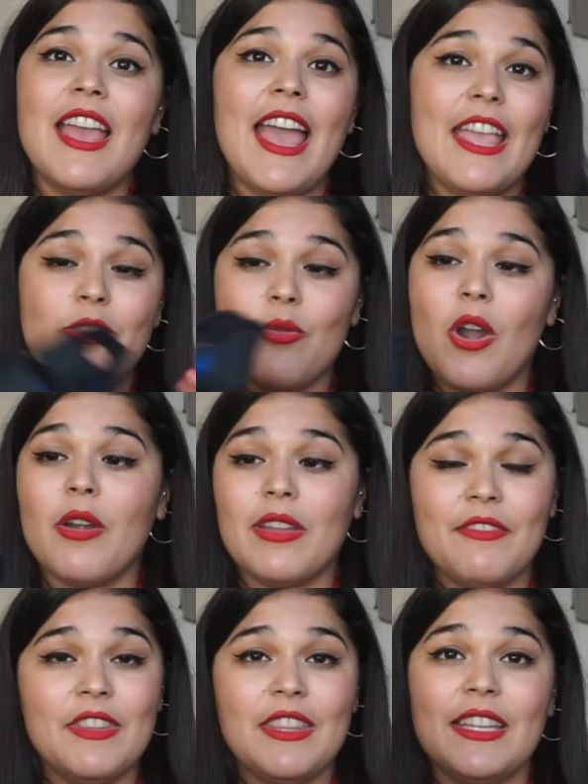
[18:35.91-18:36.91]
and you are
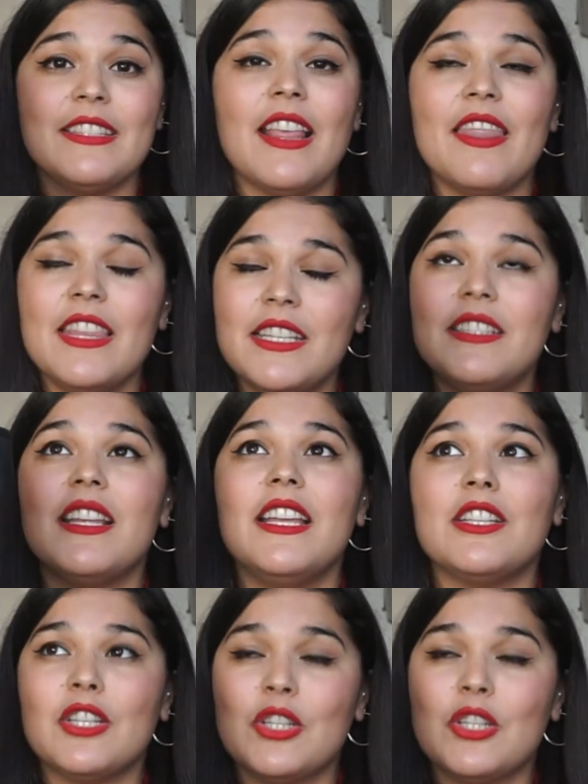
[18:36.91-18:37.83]
given this is